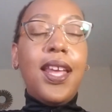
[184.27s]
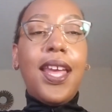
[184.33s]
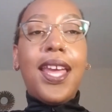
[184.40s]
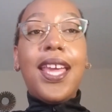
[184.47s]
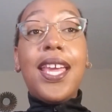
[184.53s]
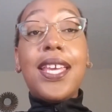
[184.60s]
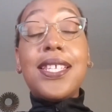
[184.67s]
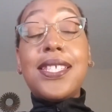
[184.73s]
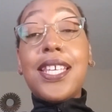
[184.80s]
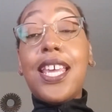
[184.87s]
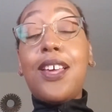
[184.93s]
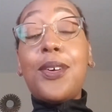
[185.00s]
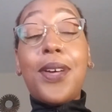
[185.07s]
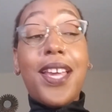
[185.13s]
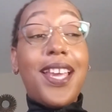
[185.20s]
and say,
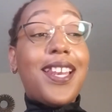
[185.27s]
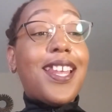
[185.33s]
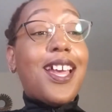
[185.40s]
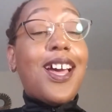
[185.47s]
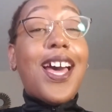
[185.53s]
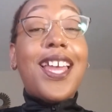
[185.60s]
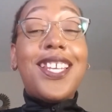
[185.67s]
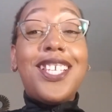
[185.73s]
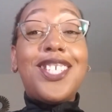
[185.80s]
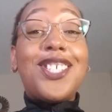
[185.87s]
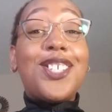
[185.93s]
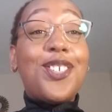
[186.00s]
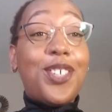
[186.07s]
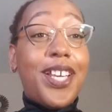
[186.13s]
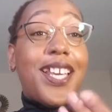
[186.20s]
okay, now I need you to
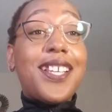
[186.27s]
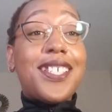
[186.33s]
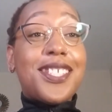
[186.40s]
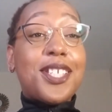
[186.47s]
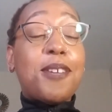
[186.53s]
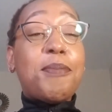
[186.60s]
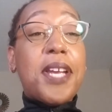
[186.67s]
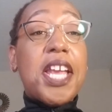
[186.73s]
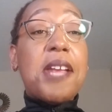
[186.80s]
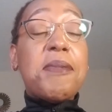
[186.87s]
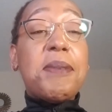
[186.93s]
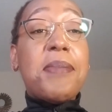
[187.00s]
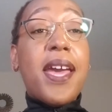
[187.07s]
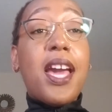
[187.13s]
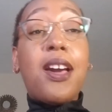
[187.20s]
go ahead and start paying me
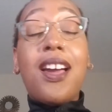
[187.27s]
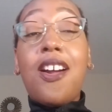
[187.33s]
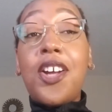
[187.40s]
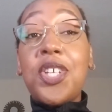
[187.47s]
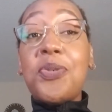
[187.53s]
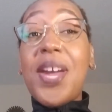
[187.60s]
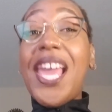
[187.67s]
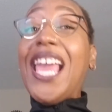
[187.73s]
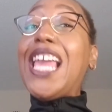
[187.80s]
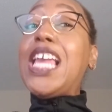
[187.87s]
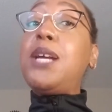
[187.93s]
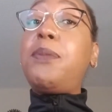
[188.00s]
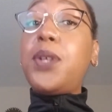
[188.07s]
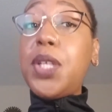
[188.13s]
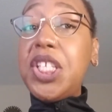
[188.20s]
back. Are you
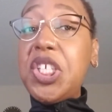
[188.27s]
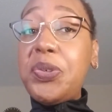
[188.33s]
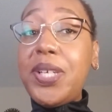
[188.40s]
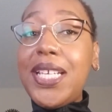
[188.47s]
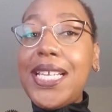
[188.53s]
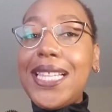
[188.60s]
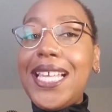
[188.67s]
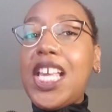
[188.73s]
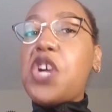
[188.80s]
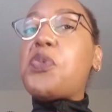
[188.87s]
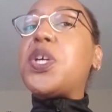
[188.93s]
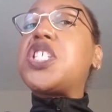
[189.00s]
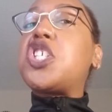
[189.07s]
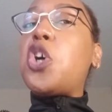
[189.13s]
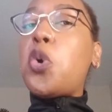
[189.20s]
able to do anything?
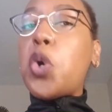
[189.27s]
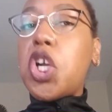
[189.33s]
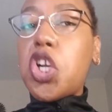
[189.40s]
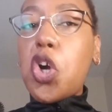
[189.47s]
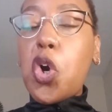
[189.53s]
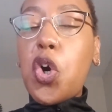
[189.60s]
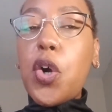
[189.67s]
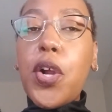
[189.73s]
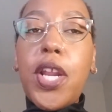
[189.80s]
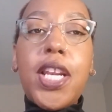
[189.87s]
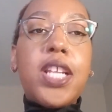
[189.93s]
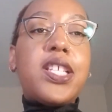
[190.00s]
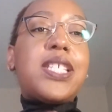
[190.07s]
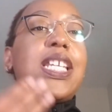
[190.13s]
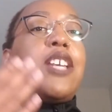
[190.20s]
What's going on?
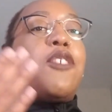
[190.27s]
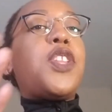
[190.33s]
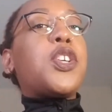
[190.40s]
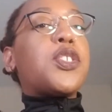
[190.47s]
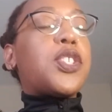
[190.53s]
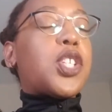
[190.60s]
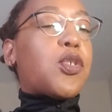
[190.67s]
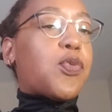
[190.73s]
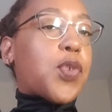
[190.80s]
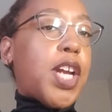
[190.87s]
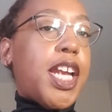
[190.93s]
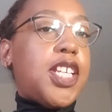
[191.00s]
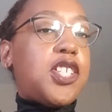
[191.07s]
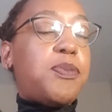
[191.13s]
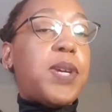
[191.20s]
Let's see if there's an
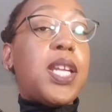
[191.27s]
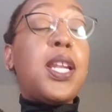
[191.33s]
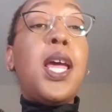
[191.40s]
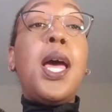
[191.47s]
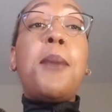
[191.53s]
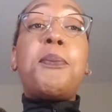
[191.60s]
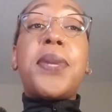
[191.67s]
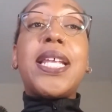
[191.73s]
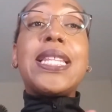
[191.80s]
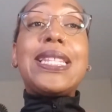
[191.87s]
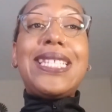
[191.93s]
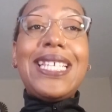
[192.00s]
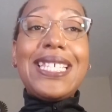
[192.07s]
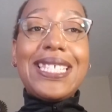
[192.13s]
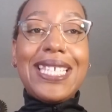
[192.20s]
arrangement, but at
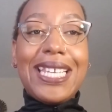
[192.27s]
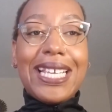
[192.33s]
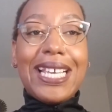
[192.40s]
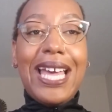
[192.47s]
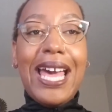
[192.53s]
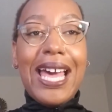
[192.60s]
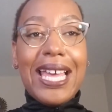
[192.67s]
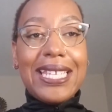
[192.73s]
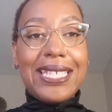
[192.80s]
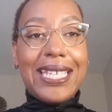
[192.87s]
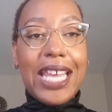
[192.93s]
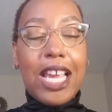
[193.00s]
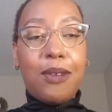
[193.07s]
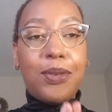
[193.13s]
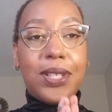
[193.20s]
least get in
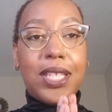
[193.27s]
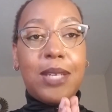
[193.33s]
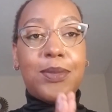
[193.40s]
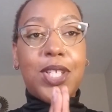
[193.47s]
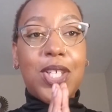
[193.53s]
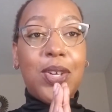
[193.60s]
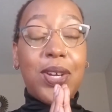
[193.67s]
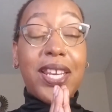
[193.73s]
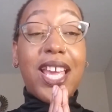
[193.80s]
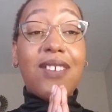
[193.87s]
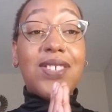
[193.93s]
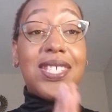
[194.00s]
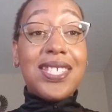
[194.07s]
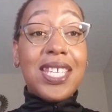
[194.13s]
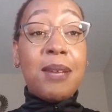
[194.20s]
contact with them so you can have
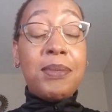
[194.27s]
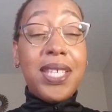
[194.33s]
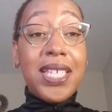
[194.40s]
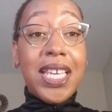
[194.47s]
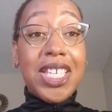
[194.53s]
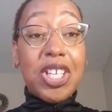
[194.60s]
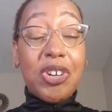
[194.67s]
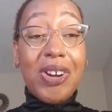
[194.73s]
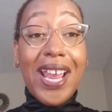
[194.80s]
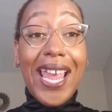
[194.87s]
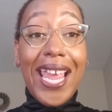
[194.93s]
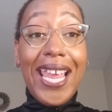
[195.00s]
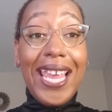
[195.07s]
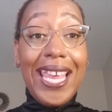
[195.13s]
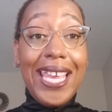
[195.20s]
something in your
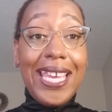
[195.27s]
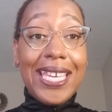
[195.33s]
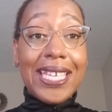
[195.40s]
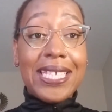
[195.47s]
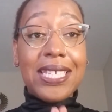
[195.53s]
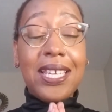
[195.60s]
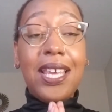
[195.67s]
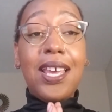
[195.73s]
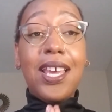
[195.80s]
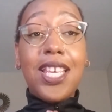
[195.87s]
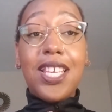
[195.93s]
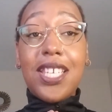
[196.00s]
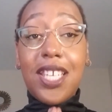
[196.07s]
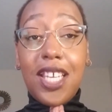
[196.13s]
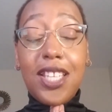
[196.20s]
hand.
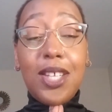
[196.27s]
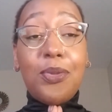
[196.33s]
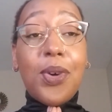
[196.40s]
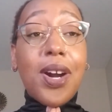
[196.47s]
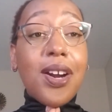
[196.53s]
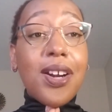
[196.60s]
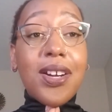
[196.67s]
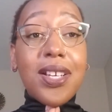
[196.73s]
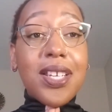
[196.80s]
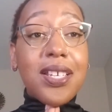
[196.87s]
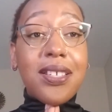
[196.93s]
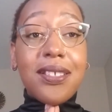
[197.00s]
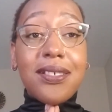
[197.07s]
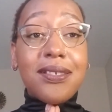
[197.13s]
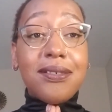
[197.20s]
You did the work.
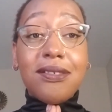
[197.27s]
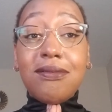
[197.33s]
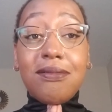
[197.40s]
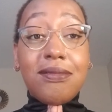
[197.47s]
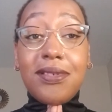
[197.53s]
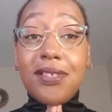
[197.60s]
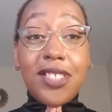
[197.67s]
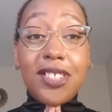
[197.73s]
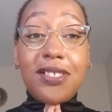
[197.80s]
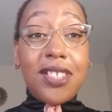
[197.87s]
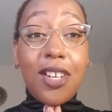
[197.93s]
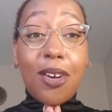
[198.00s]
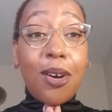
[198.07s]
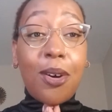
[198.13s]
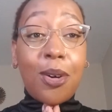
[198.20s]

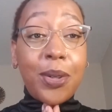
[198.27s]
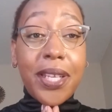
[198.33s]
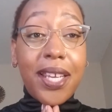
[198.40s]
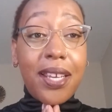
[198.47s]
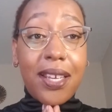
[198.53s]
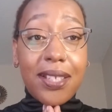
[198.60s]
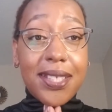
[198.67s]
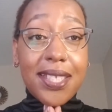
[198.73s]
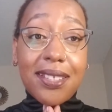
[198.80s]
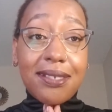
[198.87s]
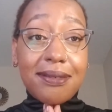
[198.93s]
You're owed it.